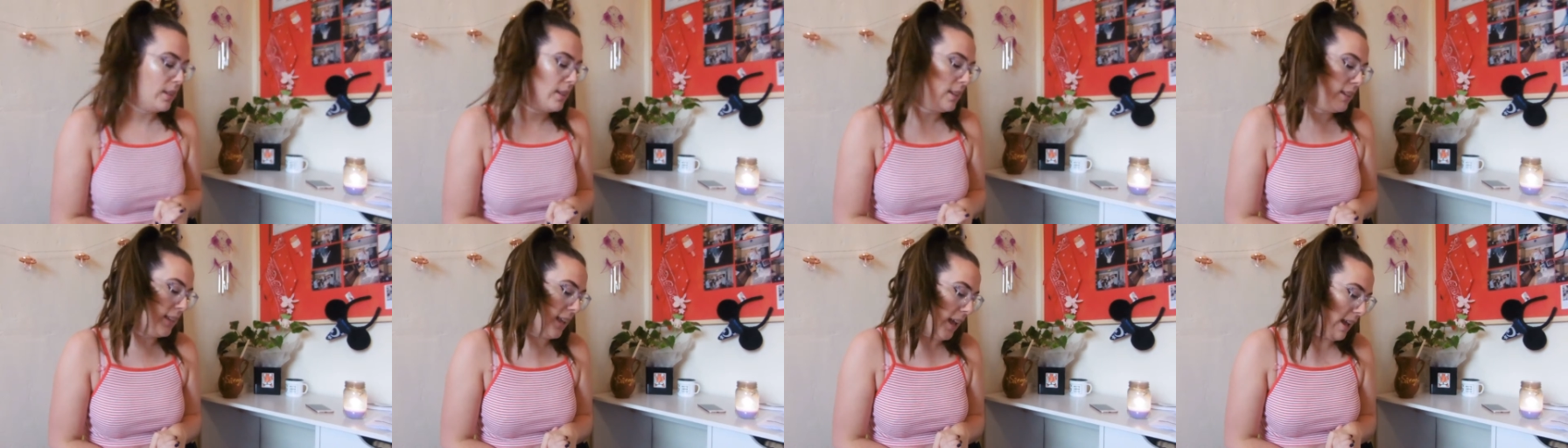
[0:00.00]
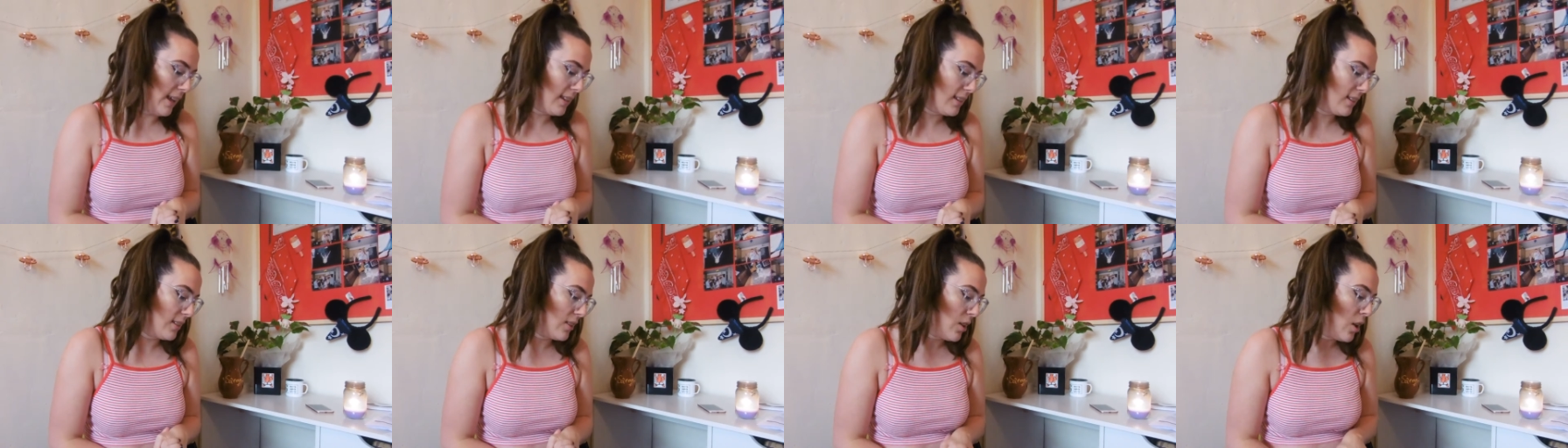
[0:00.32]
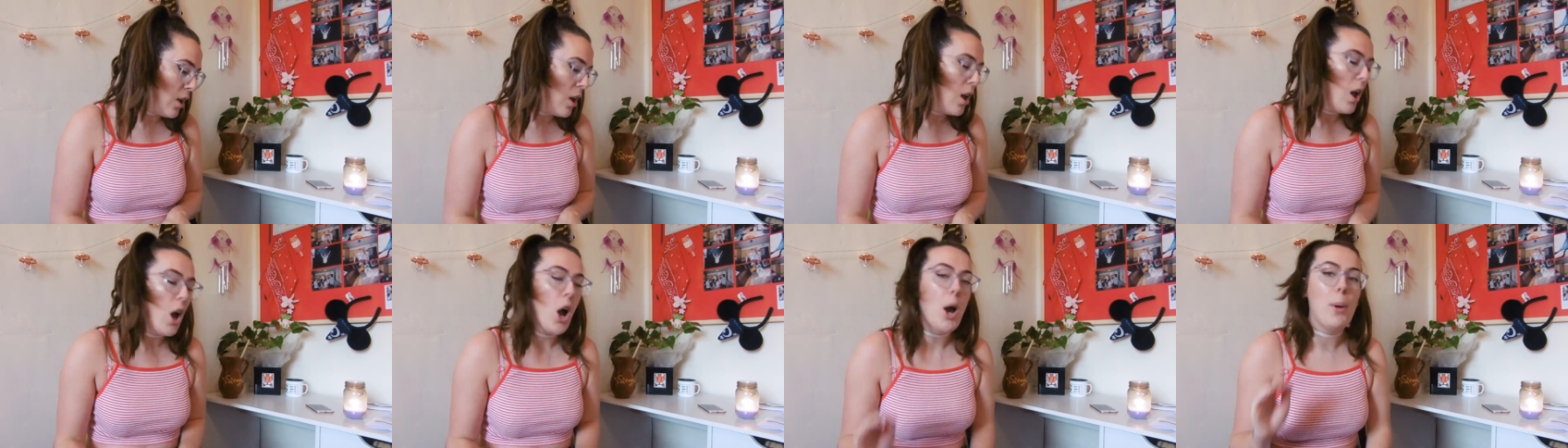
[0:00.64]
yes
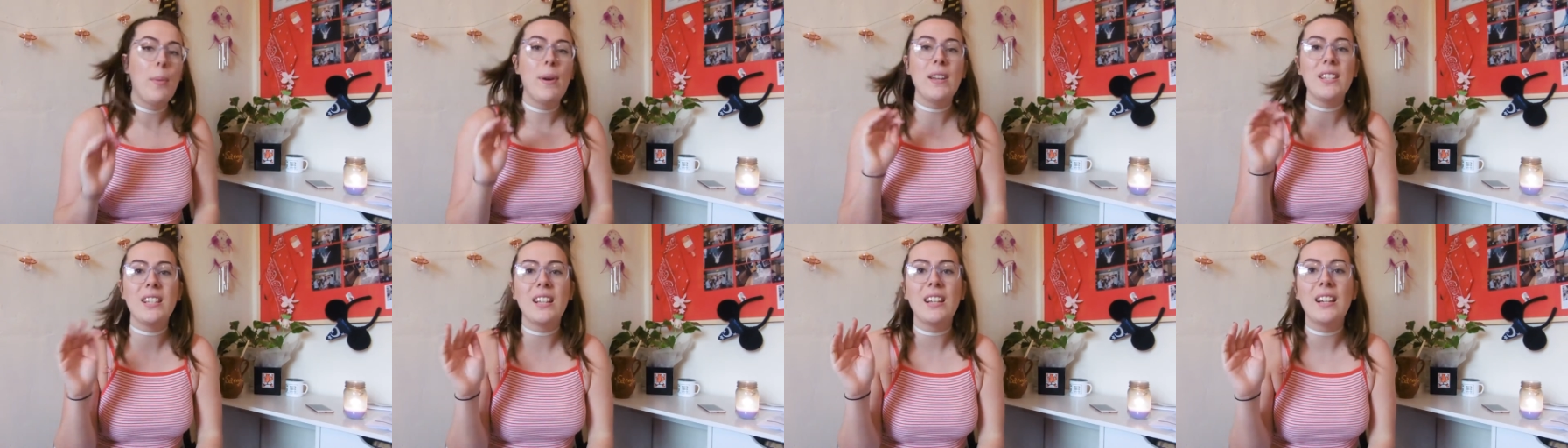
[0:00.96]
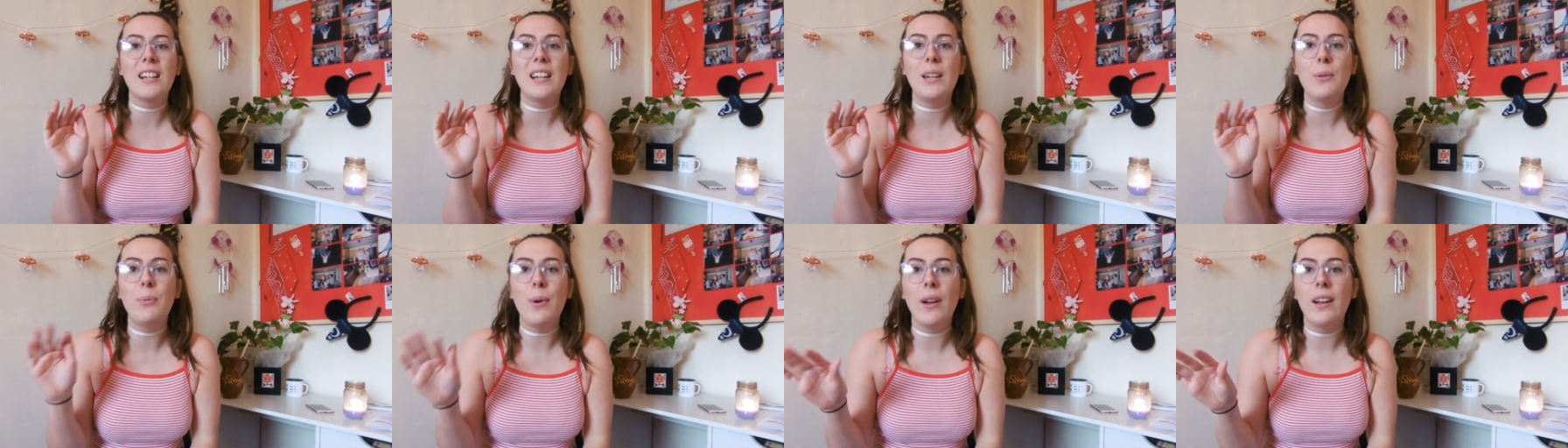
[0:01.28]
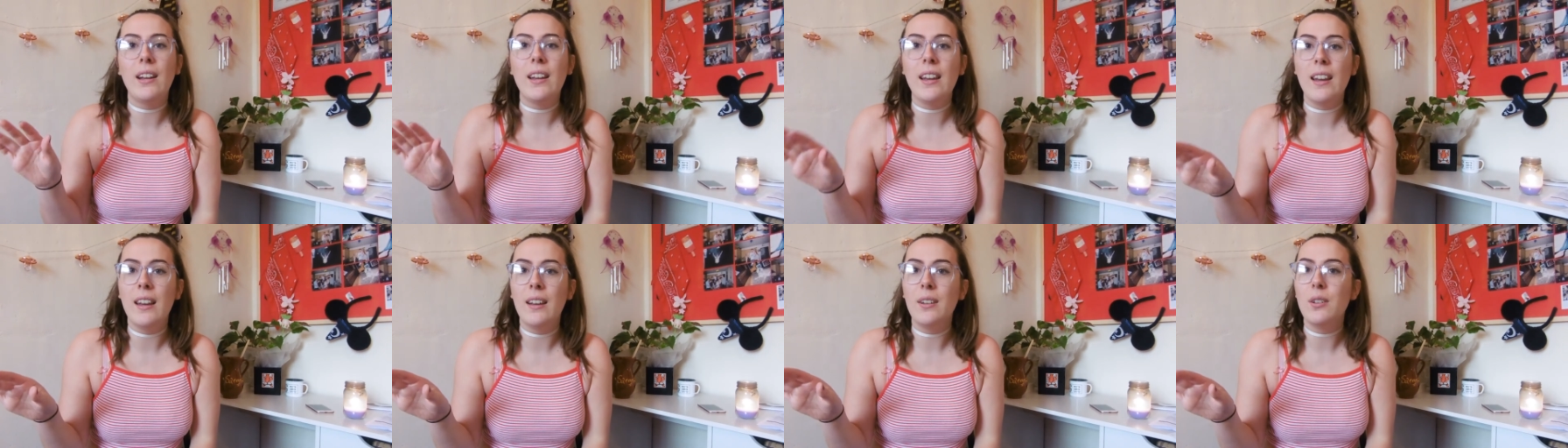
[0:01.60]
I basically
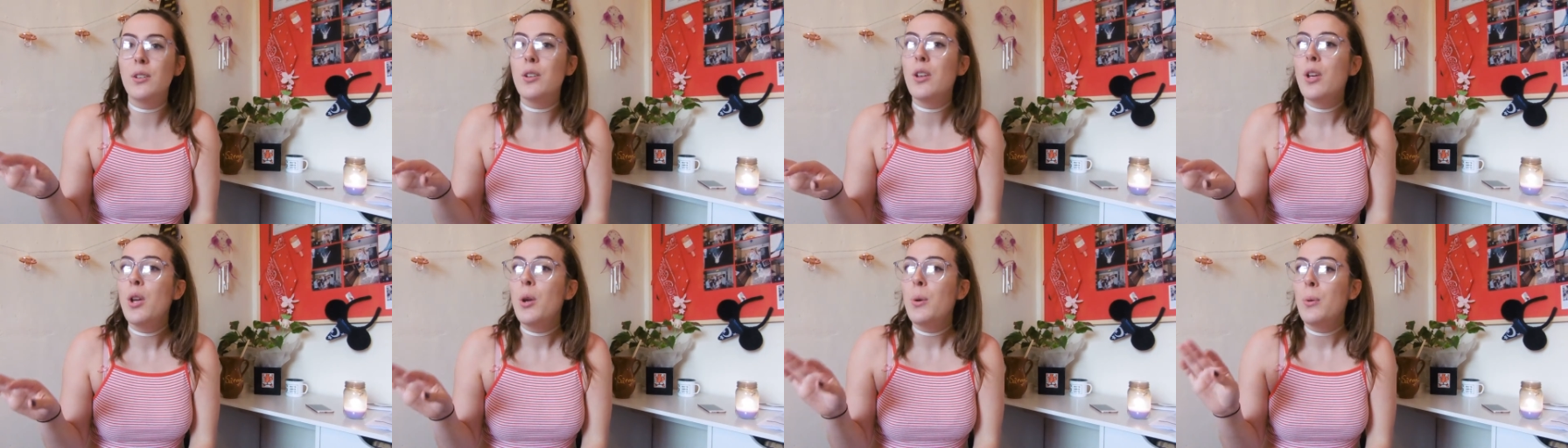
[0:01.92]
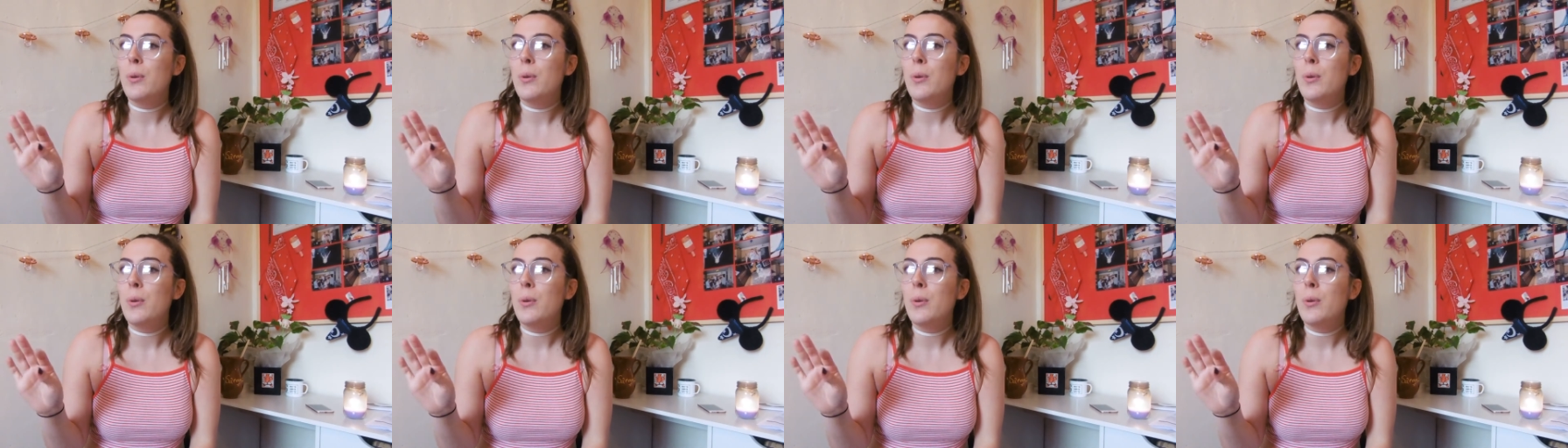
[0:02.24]
went in